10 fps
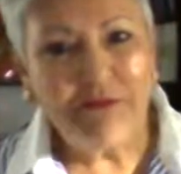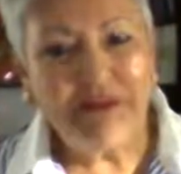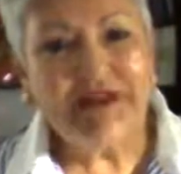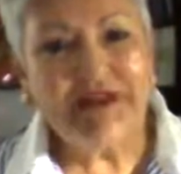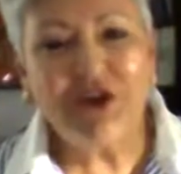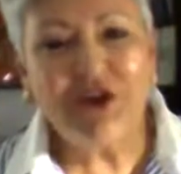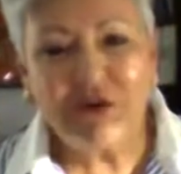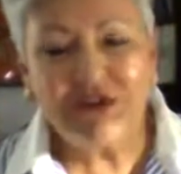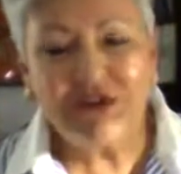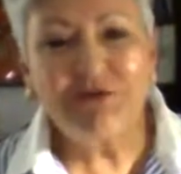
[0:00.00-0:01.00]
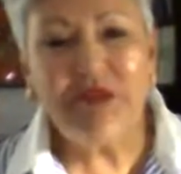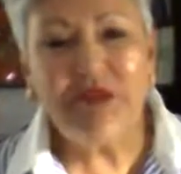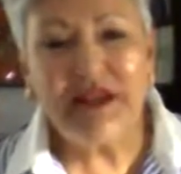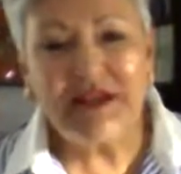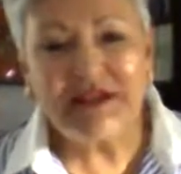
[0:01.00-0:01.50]
But
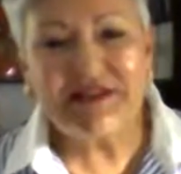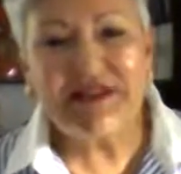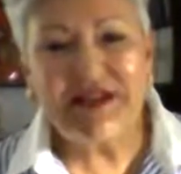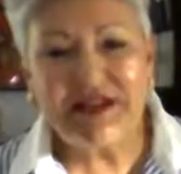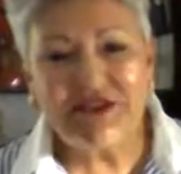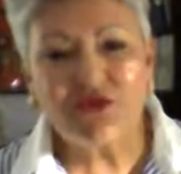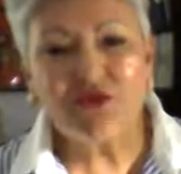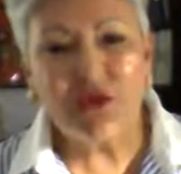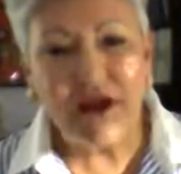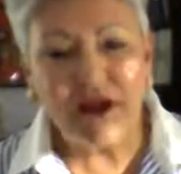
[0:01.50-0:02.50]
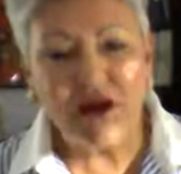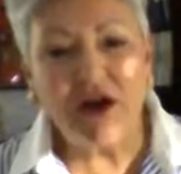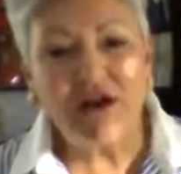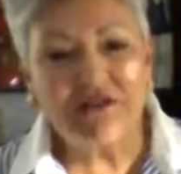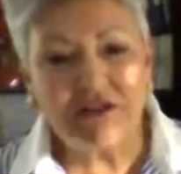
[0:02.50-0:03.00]
being seen as right
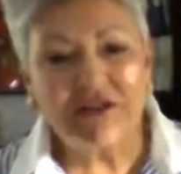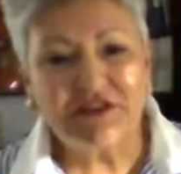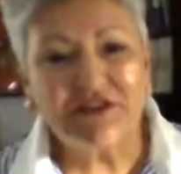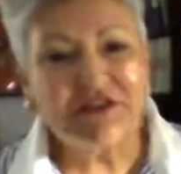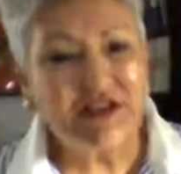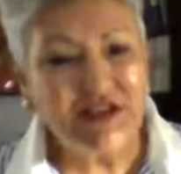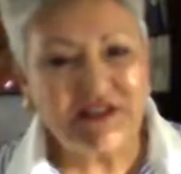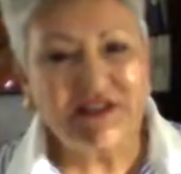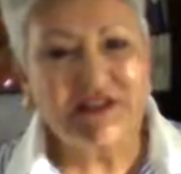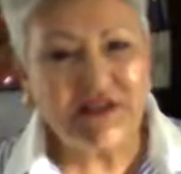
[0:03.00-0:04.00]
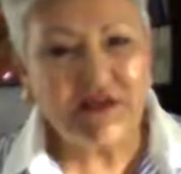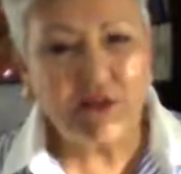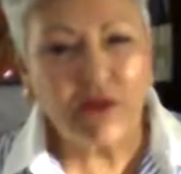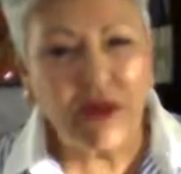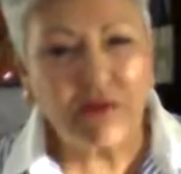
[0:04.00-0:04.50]
often just takes us down a
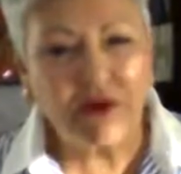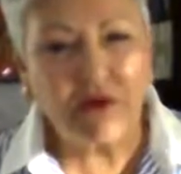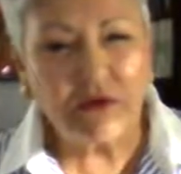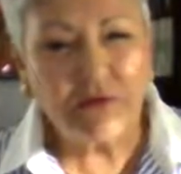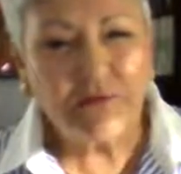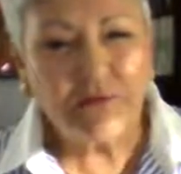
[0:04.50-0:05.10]
rabbit hole.